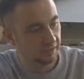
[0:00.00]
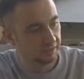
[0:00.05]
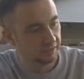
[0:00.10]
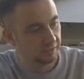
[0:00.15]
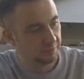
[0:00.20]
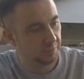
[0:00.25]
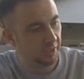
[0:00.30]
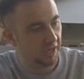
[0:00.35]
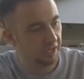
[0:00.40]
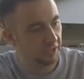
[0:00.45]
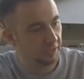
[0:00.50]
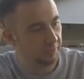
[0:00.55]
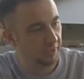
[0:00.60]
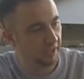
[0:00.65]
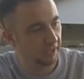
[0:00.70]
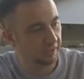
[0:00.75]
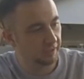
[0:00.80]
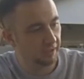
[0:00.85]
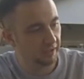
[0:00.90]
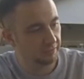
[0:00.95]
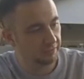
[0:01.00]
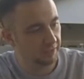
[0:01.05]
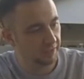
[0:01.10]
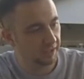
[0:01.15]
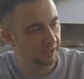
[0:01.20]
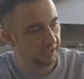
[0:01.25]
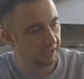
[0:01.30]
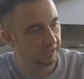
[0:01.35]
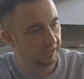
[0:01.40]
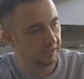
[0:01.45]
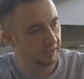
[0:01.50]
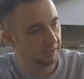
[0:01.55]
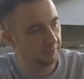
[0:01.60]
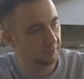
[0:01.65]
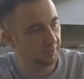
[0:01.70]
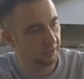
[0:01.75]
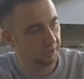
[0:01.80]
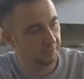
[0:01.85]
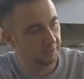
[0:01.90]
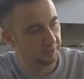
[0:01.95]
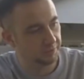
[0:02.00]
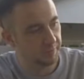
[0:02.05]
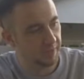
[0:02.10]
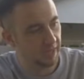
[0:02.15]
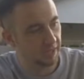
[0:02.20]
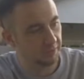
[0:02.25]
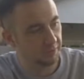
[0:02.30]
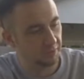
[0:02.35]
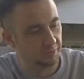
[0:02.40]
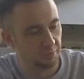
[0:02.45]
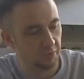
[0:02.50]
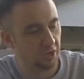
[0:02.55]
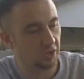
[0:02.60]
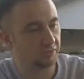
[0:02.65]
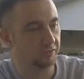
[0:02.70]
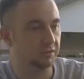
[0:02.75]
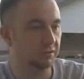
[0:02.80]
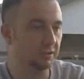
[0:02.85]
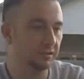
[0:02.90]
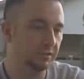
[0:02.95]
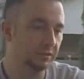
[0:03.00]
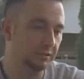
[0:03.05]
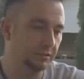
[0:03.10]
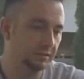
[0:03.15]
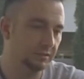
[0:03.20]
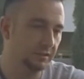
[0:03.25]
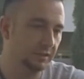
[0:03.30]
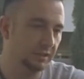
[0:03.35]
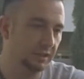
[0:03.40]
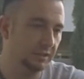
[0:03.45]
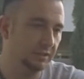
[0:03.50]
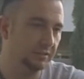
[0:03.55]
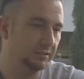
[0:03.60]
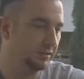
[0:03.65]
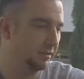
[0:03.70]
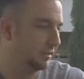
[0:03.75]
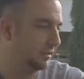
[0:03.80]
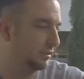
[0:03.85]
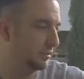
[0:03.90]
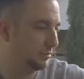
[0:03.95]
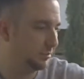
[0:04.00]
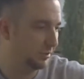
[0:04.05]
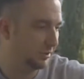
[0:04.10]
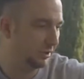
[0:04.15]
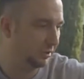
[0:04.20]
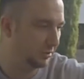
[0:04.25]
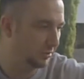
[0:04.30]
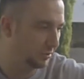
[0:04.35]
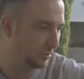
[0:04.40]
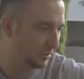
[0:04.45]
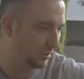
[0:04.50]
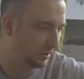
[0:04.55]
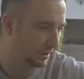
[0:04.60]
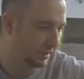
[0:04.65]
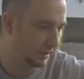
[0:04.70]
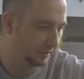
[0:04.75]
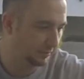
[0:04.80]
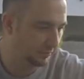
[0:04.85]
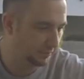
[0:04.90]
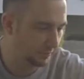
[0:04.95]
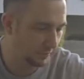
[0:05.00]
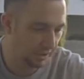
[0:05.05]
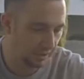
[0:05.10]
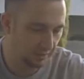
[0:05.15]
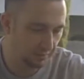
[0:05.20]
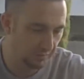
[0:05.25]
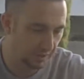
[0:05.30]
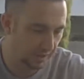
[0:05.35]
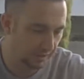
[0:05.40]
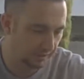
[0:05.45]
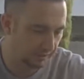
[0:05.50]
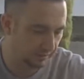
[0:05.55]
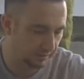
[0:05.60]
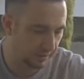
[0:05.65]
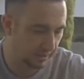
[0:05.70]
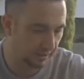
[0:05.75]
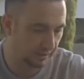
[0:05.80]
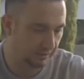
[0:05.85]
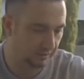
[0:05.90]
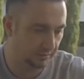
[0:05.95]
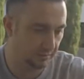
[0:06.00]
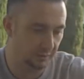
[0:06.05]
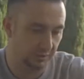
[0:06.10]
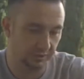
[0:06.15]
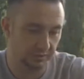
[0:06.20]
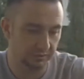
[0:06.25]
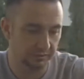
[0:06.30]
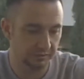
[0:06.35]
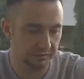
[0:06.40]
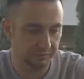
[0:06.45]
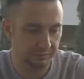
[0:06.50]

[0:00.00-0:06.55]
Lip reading: Spider-Man cover that he did when he was back with Marvel. So that's pretty cool that came back as high as it was.